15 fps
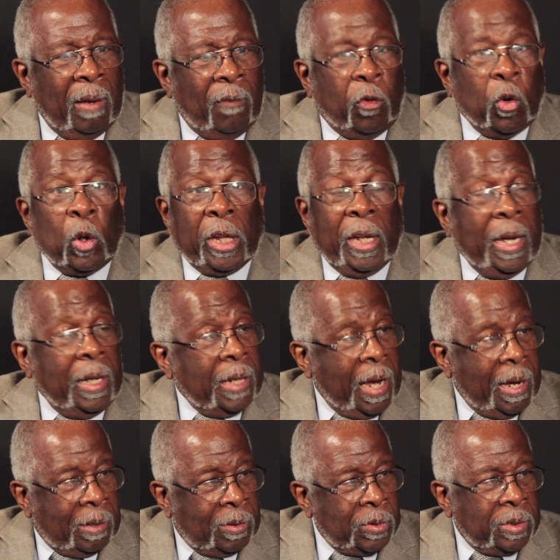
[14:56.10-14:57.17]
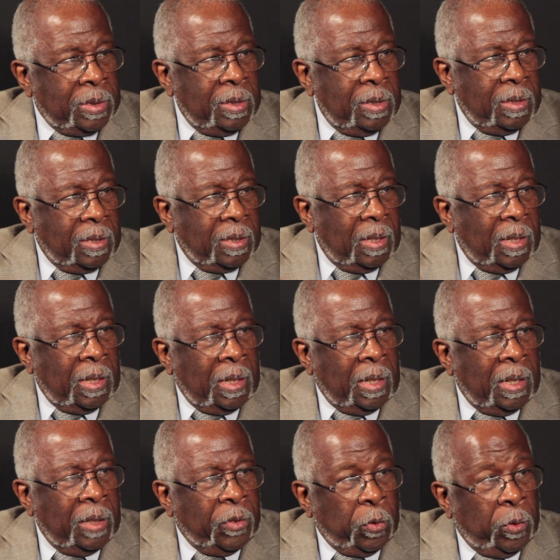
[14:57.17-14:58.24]
48 houses,
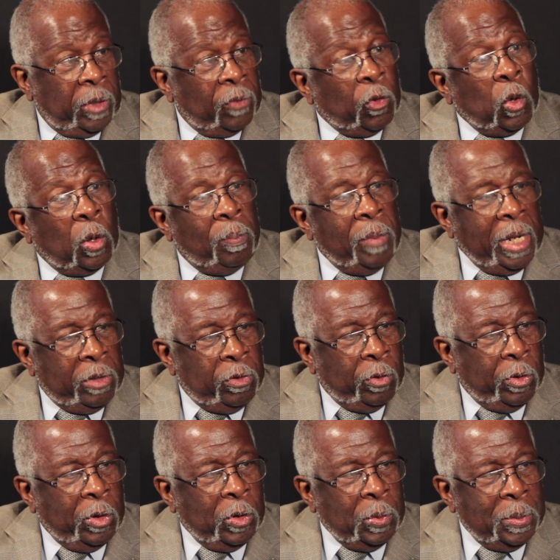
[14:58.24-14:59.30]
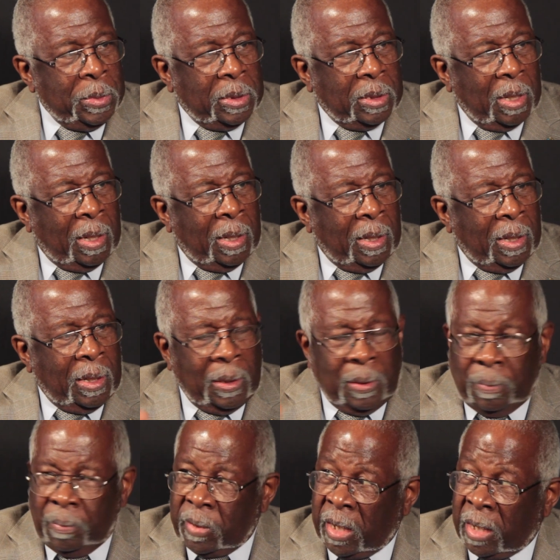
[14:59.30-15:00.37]
3 to 4 bedrooms,
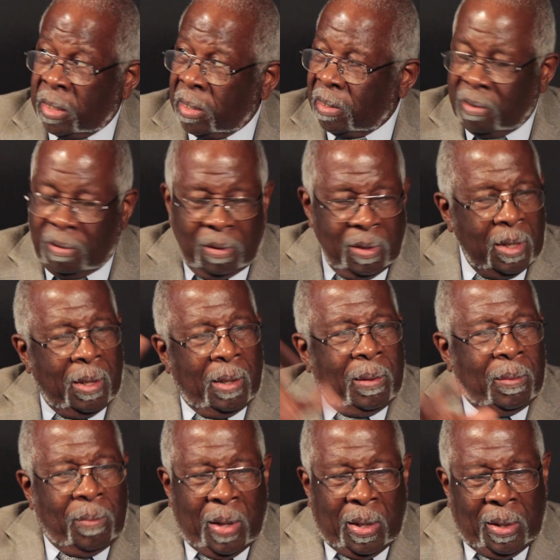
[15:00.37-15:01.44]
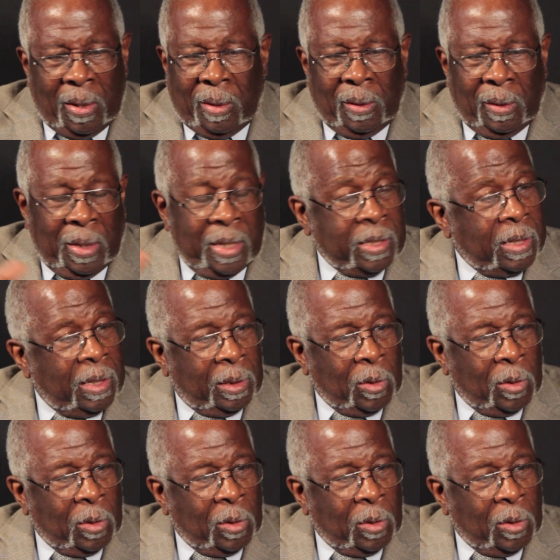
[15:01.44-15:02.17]
just less than a